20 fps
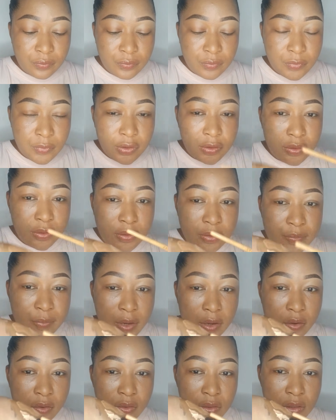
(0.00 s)
This is my
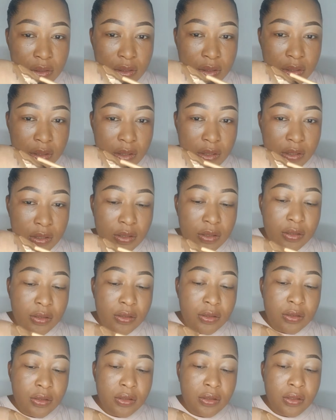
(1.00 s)
concealer
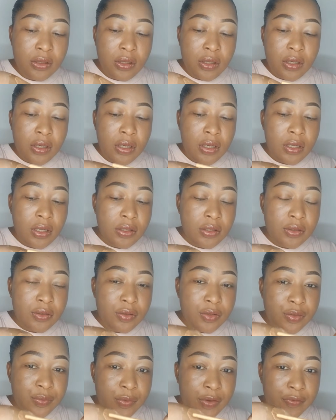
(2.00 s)
and this
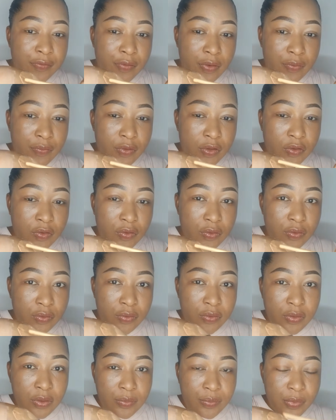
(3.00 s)
is my foundation.
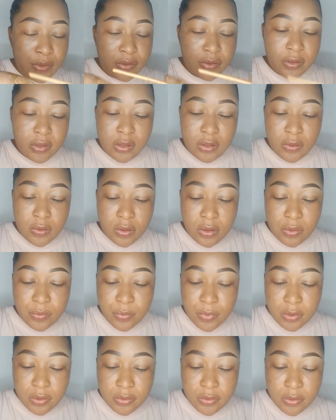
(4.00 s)
So I'm basically gonna
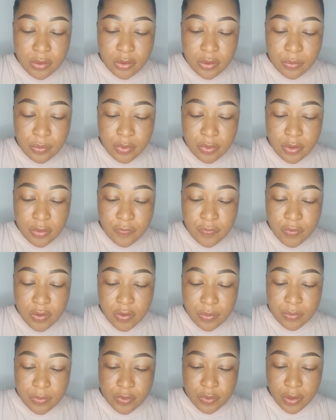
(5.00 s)
mix the both of
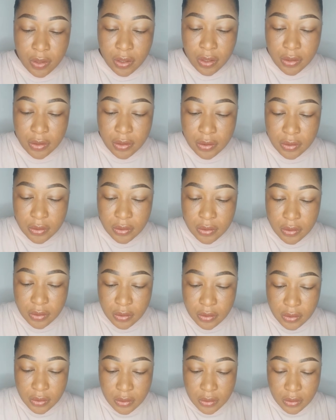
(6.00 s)
them together
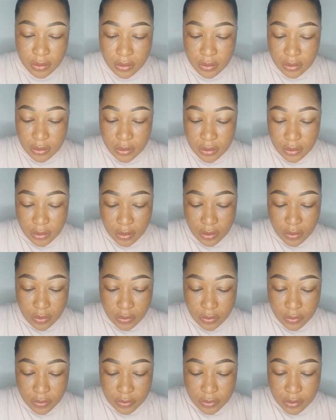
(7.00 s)

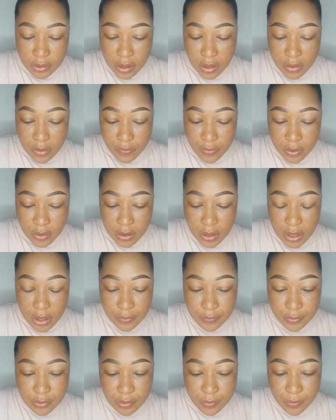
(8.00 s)
because I don't want to have
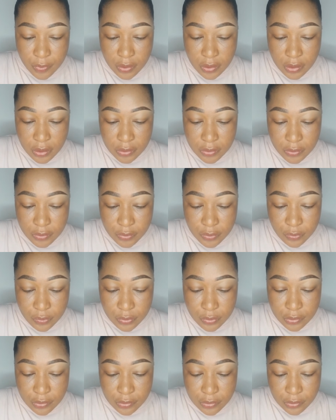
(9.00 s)
something that
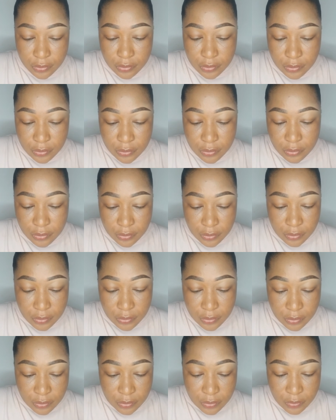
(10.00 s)
is
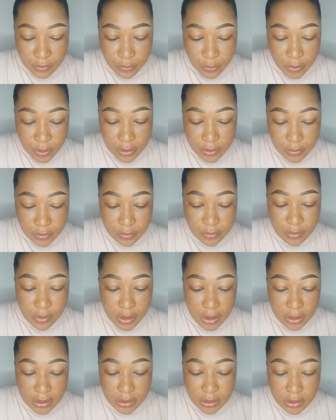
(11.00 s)
way too
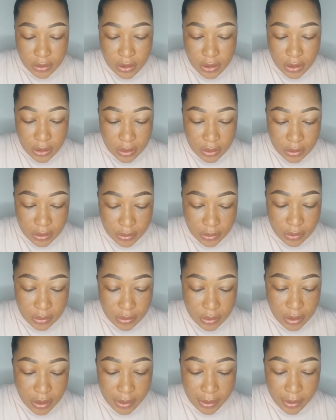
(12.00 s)
lighter than
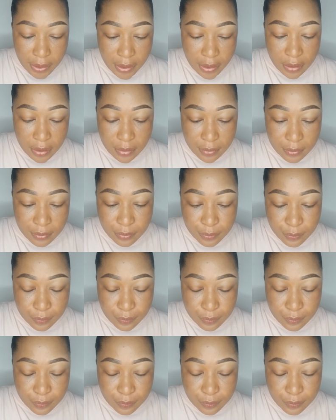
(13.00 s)
I am.